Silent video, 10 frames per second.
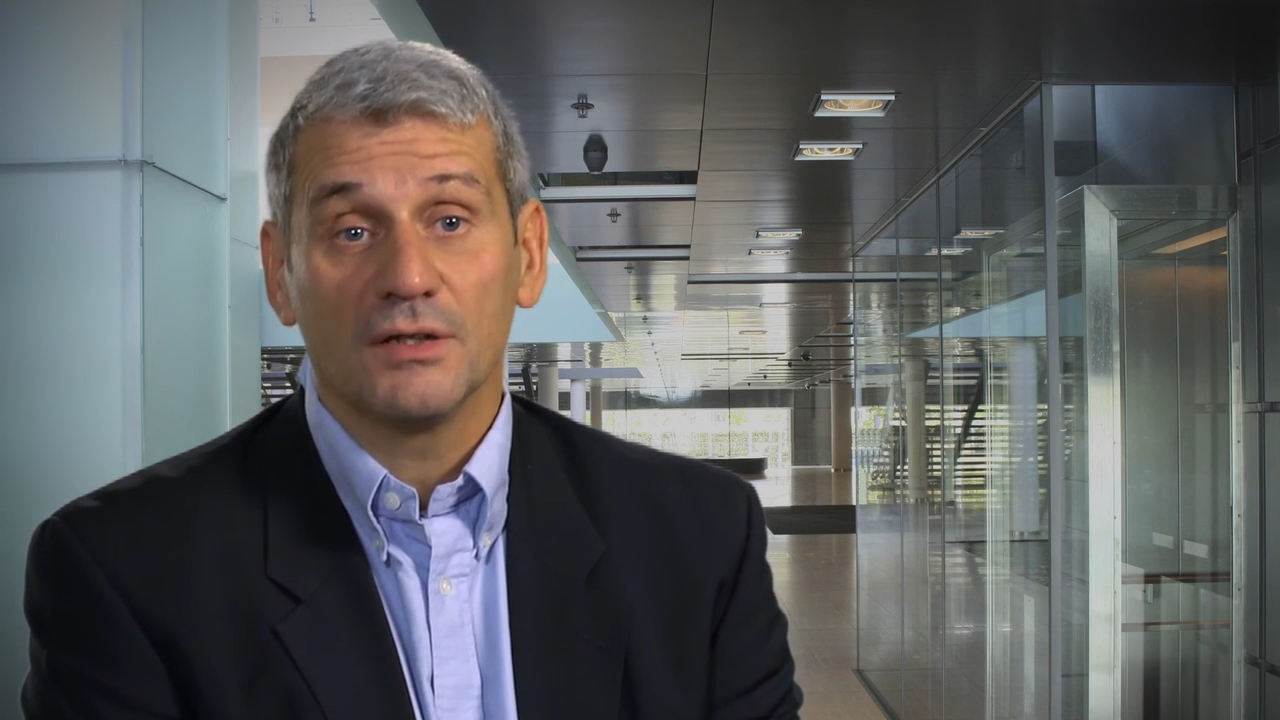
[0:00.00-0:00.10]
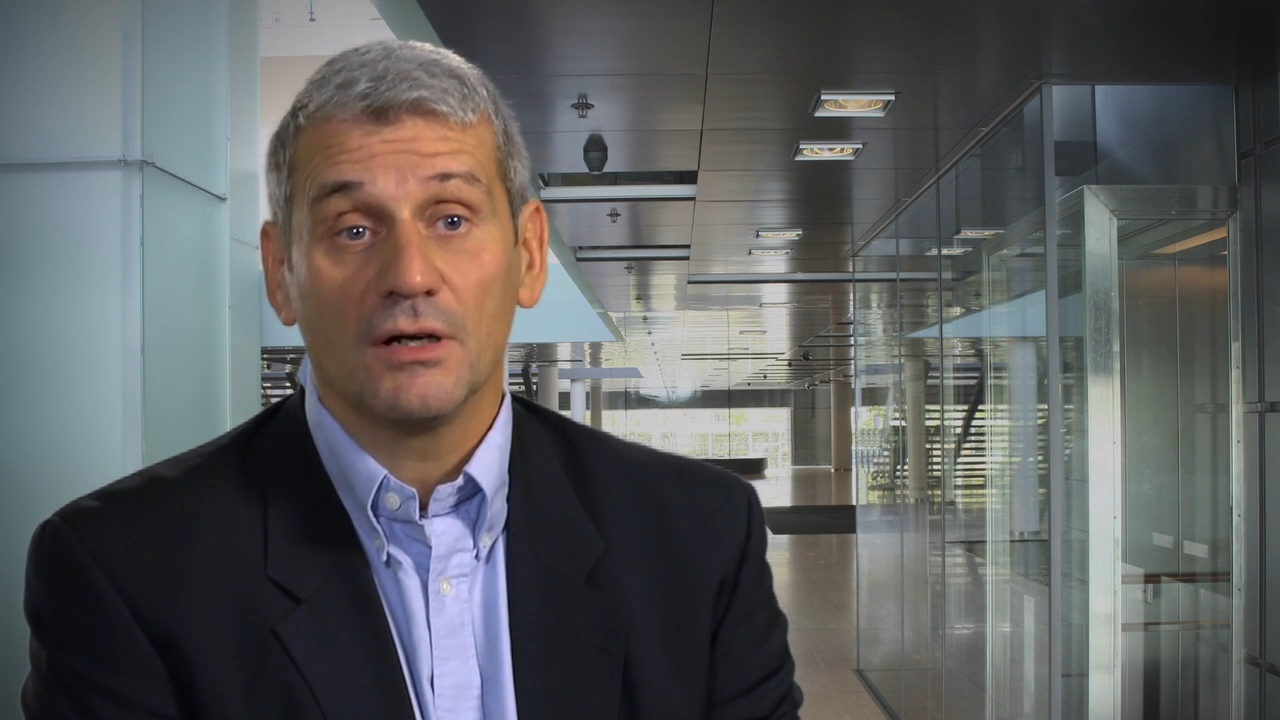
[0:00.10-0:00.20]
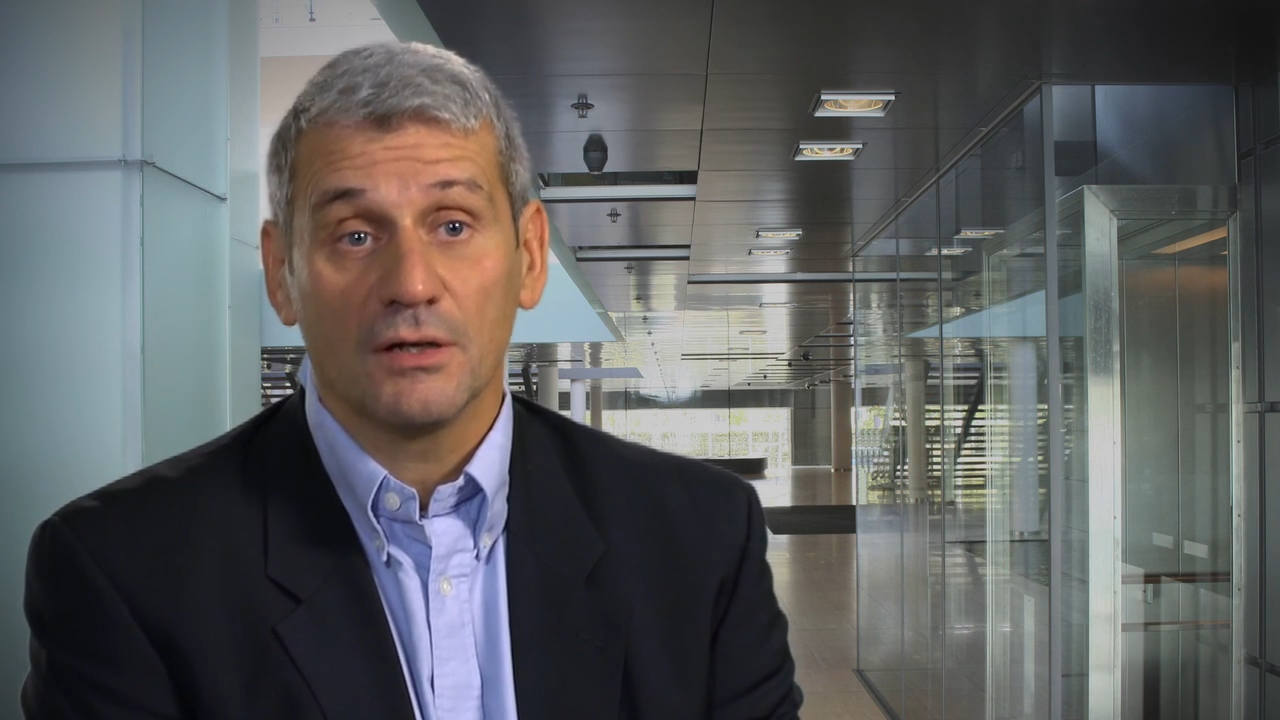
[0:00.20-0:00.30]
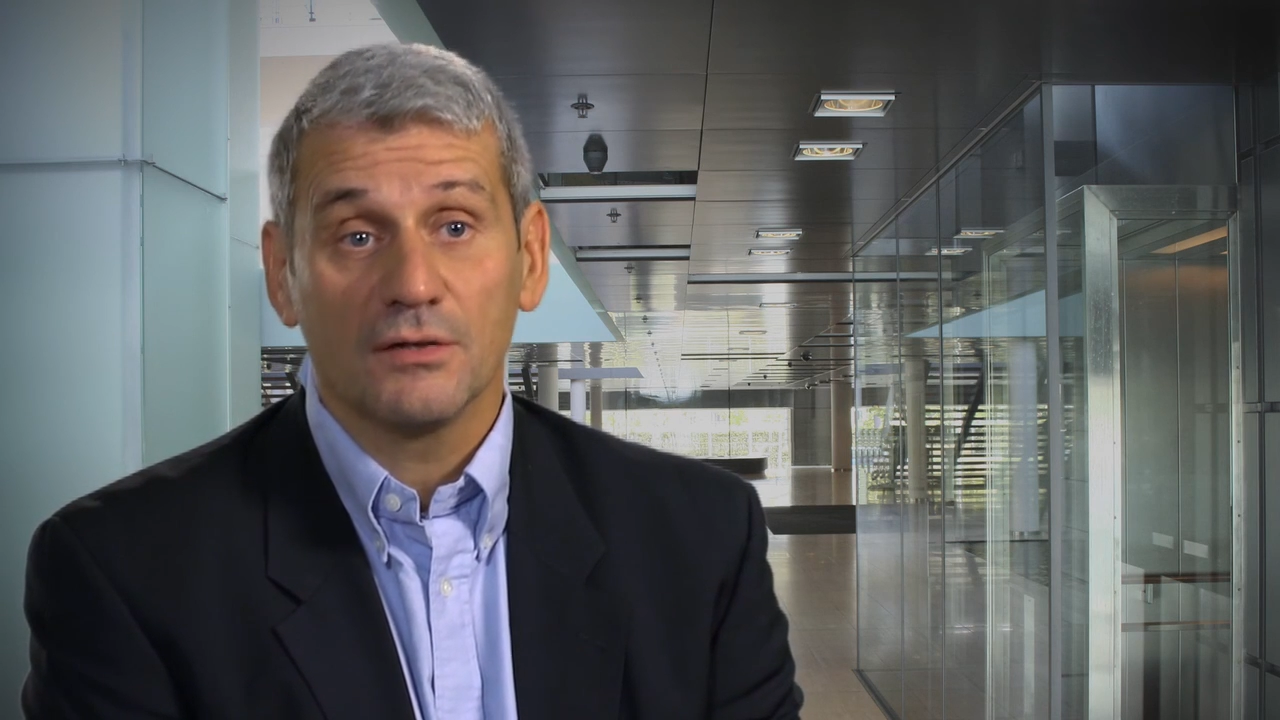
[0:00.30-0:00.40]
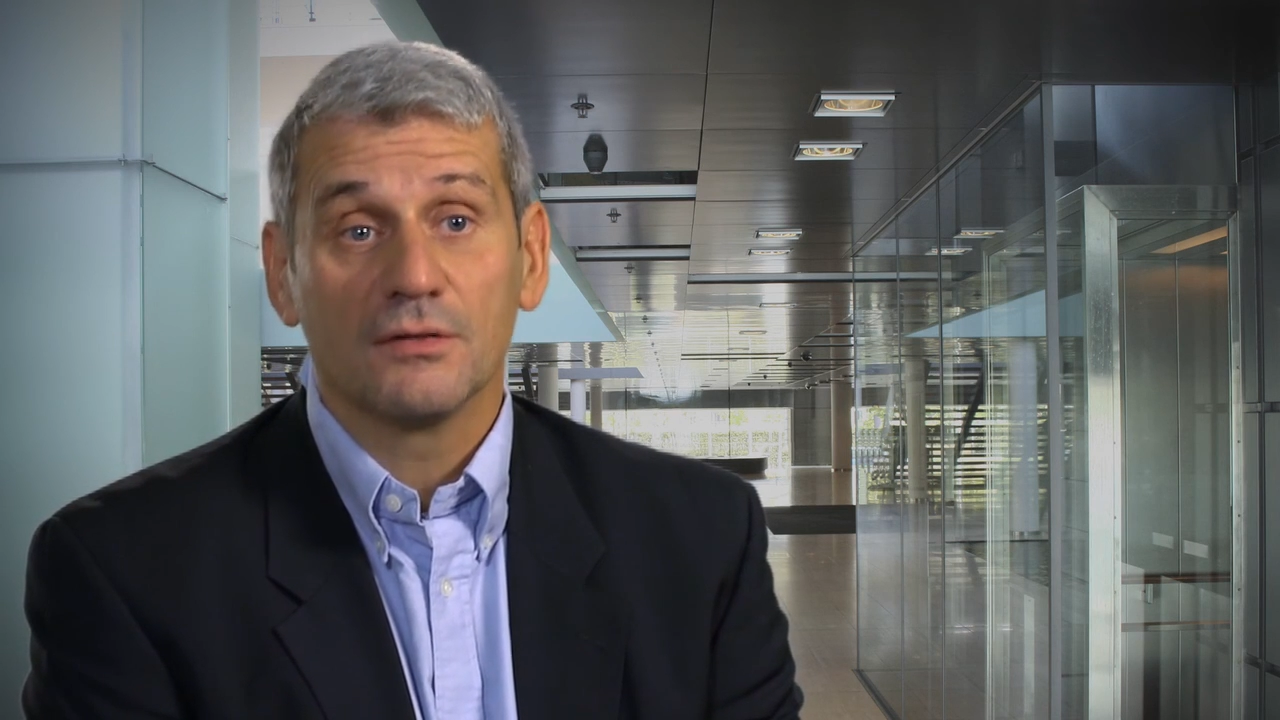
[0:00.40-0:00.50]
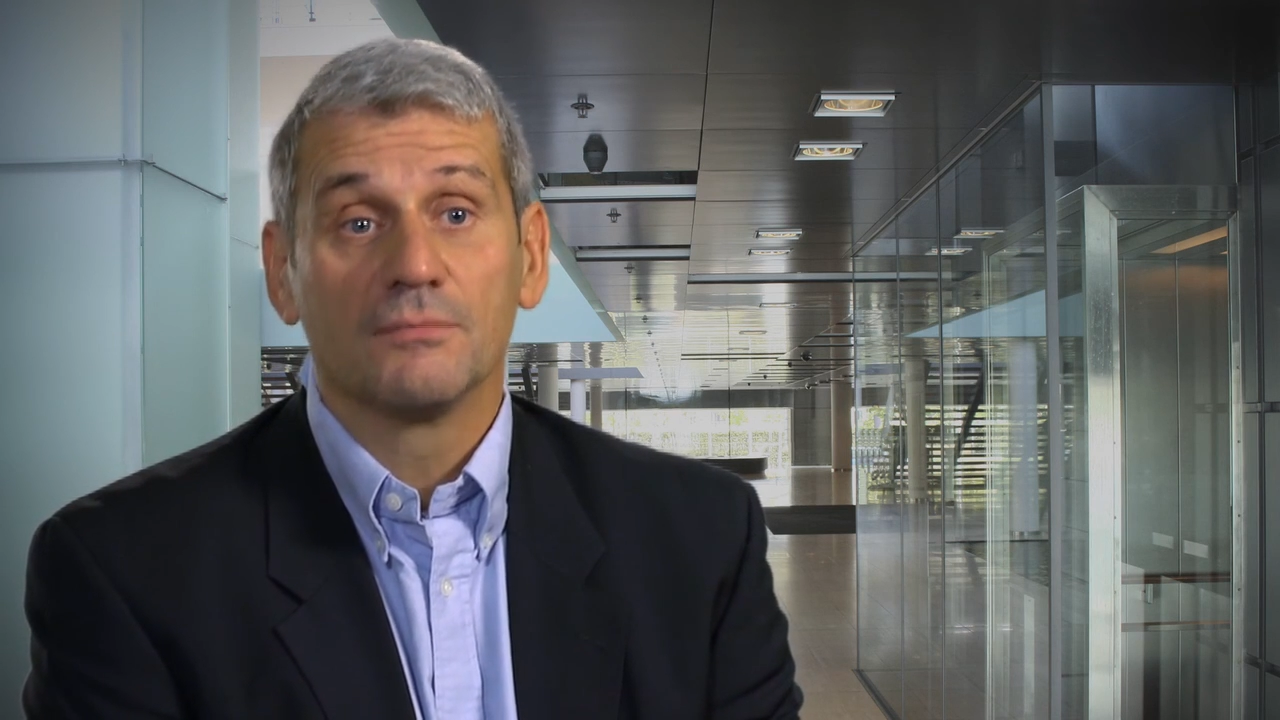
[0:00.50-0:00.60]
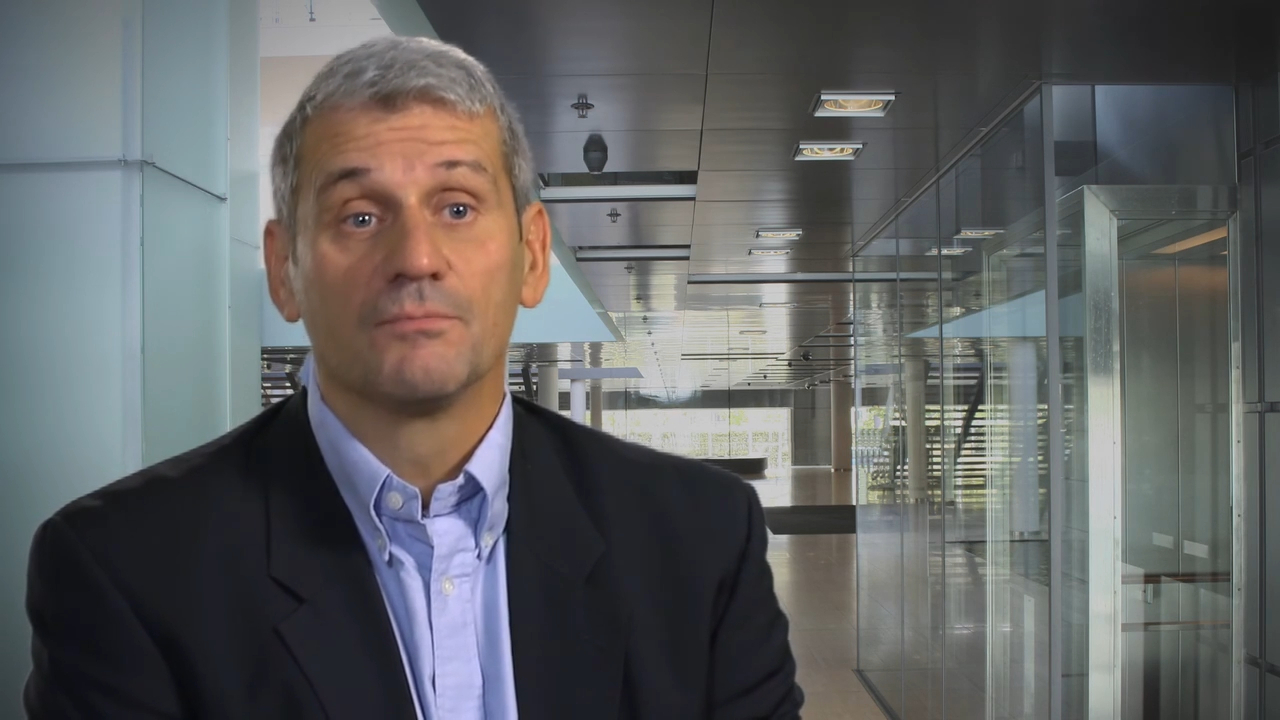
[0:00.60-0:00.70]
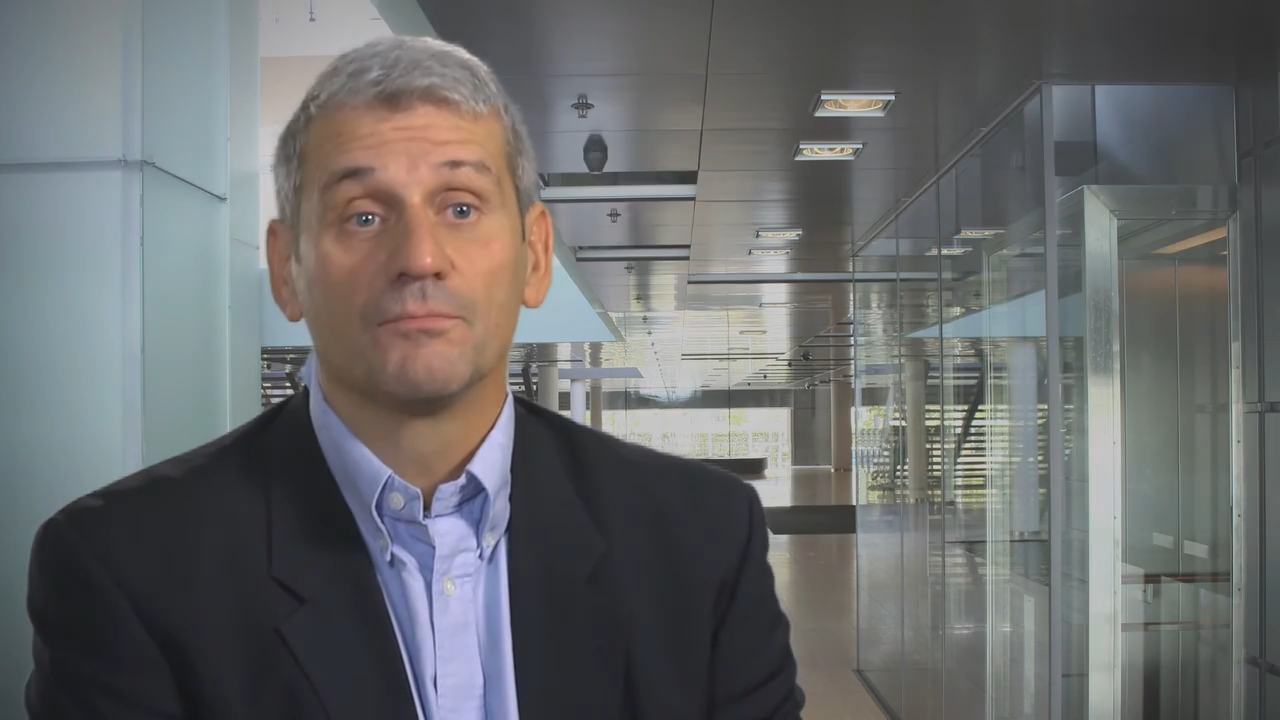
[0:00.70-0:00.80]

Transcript: targets.